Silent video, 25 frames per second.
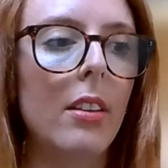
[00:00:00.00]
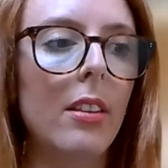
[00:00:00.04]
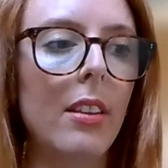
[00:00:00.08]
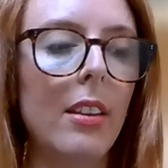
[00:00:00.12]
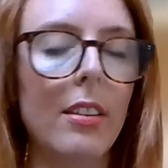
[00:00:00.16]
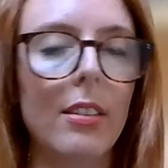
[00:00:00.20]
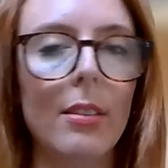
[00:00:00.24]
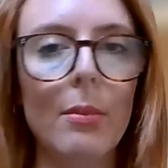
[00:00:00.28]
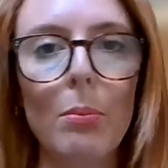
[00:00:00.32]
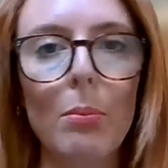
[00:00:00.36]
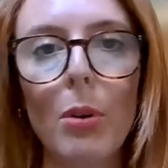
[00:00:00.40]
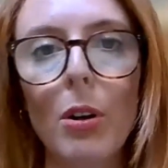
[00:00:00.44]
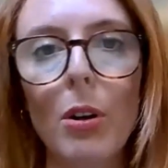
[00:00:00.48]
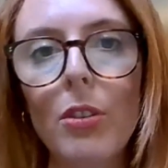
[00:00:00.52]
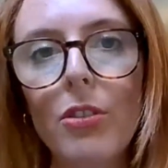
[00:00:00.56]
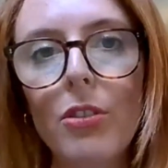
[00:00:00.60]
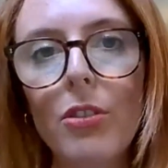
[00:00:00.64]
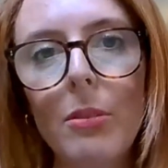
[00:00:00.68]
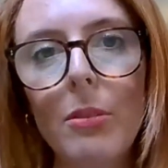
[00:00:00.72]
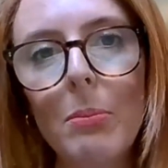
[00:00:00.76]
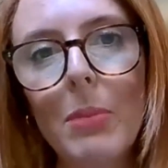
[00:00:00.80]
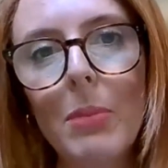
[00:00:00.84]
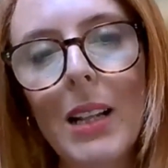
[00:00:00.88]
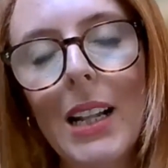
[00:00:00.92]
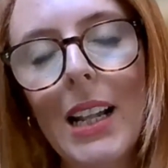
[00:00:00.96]
this
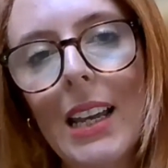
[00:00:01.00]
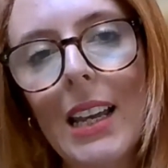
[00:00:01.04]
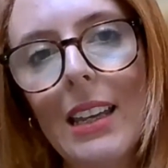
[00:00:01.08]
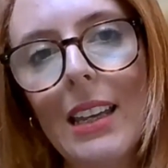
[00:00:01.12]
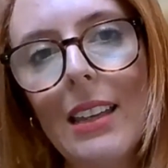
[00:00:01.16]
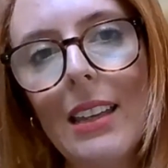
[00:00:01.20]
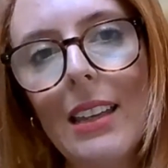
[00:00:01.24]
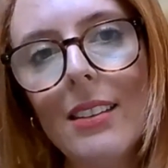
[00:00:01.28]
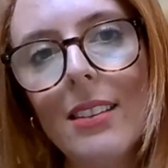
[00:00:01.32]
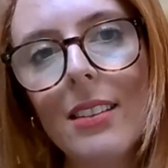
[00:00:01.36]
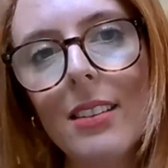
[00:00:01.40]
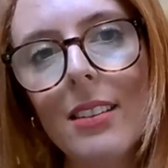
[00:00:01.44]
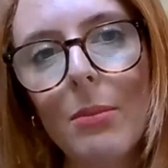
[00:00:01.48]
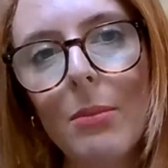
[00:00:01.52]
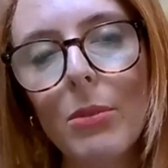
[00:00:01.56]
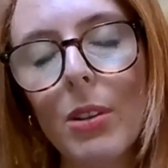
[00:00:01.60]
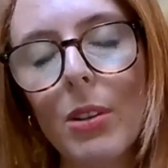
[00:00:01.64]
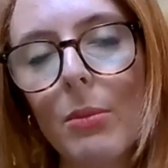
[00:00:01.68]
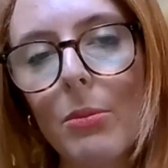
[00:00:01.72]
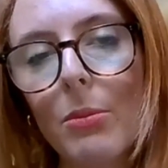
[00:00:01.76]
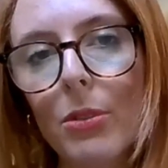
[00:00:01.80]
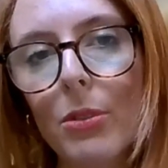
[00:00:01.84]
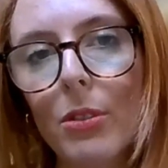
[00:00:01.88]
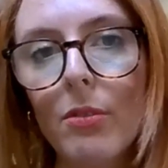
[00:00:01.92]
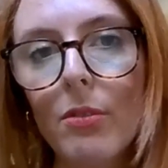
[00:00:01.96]
approach in place,
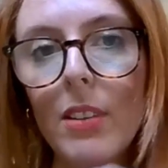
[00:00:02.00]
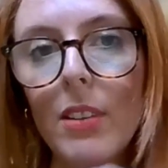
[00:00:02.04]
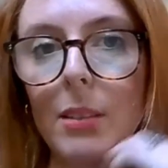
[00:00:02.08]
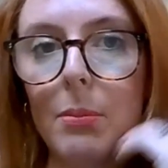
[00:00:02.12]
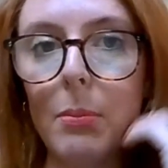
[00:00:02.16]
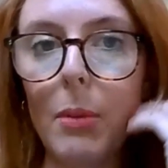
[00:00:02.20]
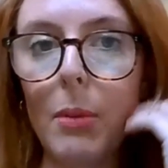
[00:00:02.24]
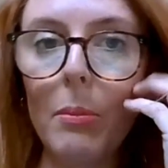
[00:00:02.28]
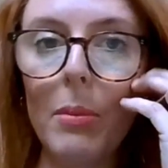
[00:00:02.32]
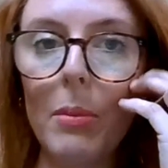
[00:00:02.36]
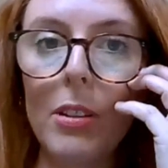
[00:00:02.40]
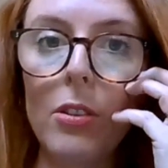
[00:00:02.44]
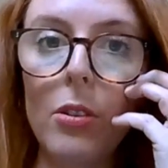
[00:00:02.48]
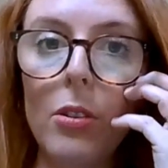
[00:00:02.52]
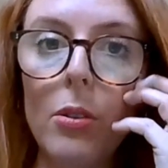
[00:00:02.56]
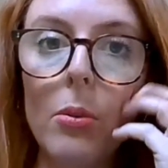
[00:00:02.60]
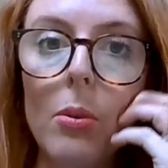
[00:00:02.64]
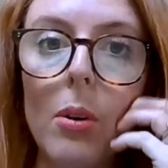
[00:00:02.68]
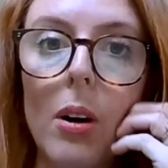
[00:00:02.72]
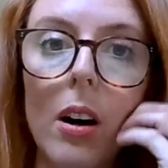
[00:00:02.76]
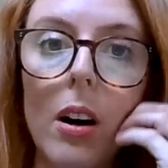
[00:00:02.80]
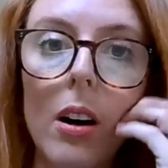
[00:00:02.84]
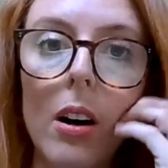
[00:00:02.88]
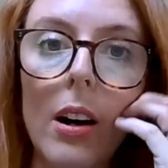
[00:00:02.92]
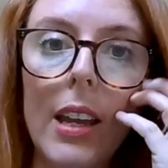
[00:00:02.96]
sometimes the risk might be too
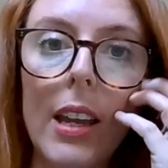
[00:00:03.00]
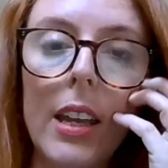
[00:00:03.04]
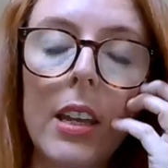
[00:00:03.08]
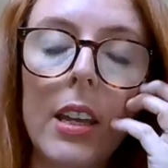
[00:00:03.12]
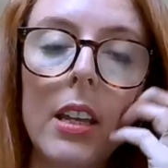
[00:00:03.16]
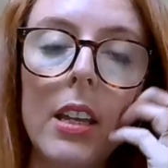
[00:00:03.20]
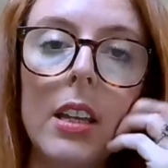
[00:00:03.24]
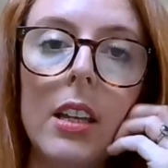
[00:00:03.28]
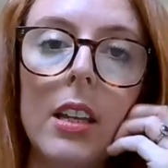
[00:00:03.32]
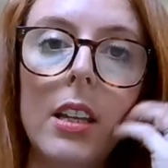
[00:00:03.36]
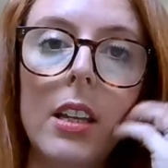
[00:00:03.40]
high